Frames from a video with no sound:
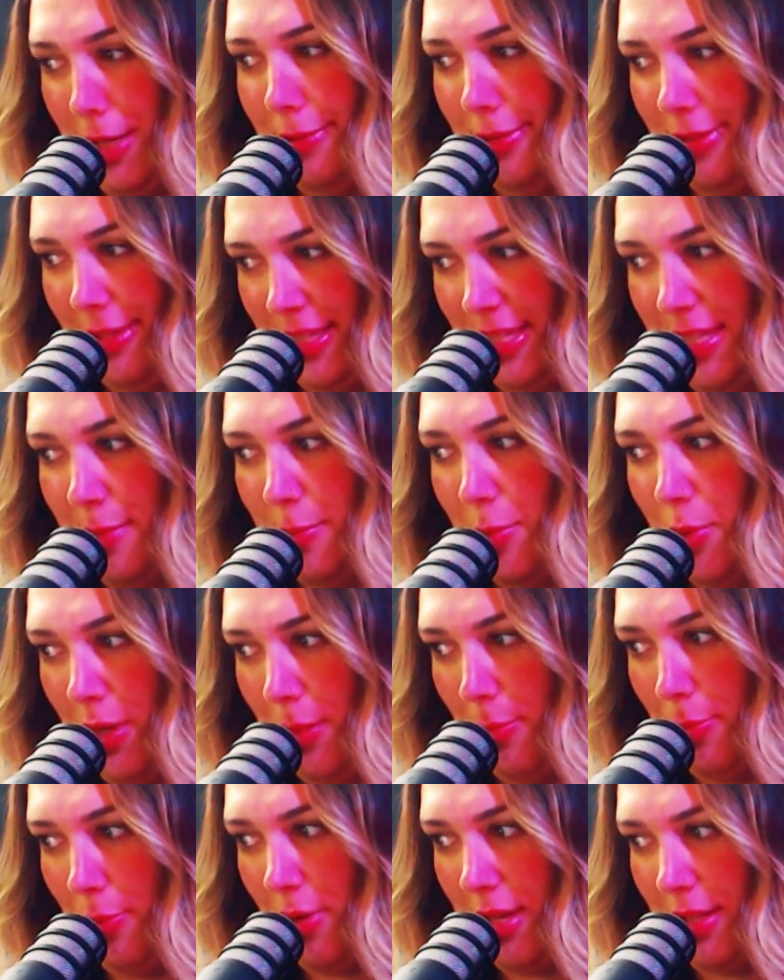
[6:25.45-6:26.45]
Lisa Marie
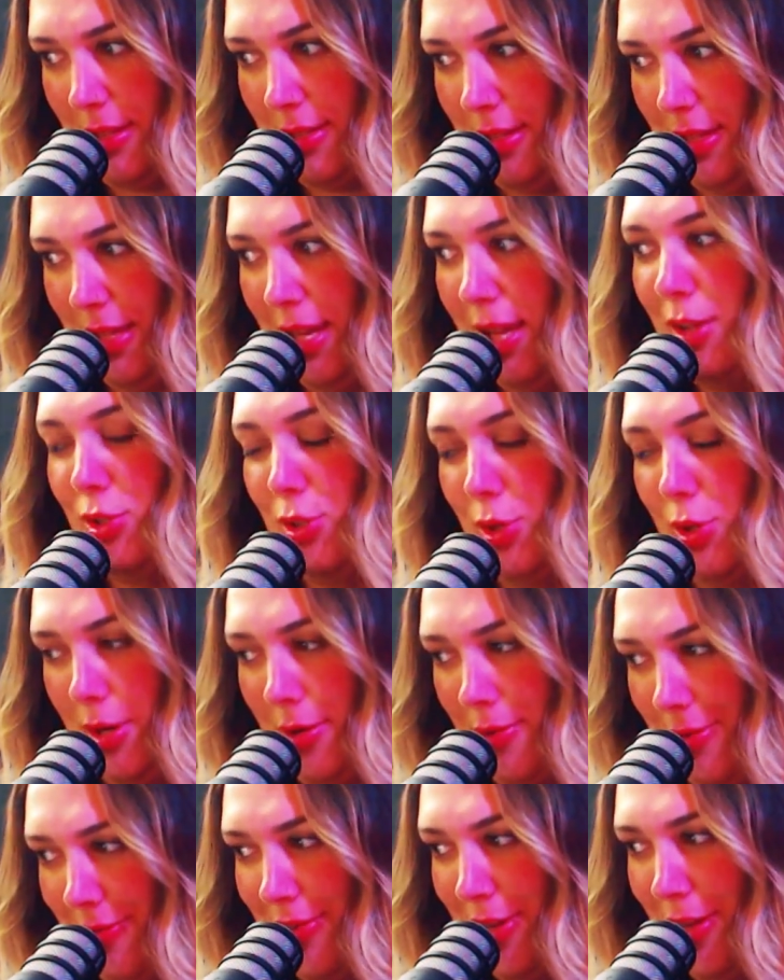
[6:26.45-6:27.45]
Presley,
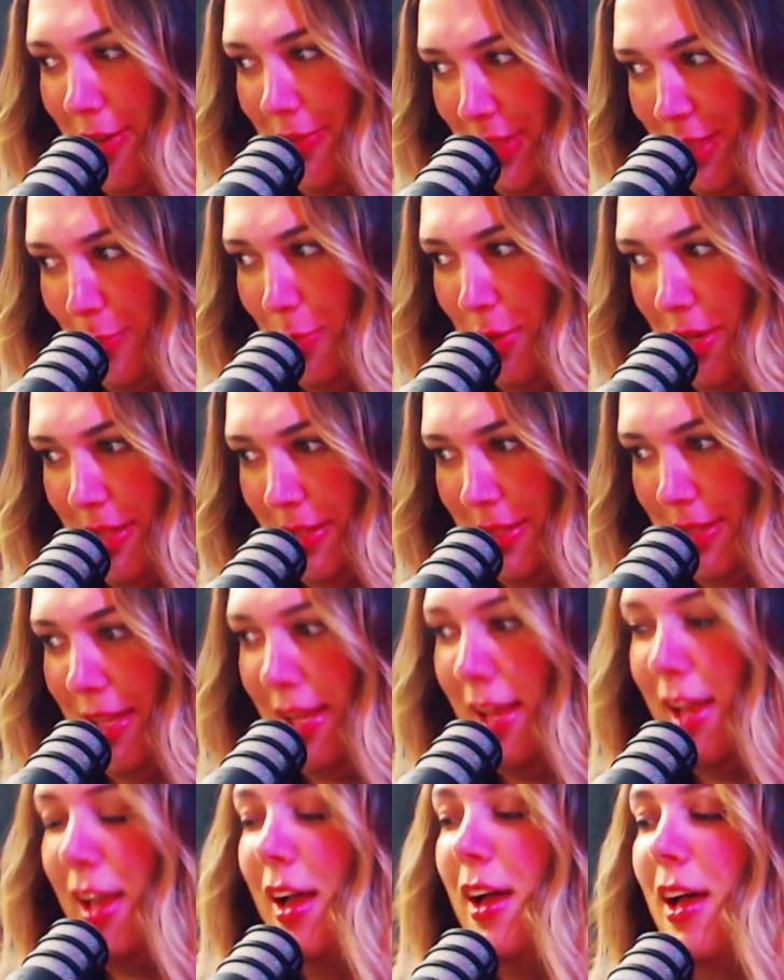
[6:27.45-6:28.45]
daughter of Elvis Presley.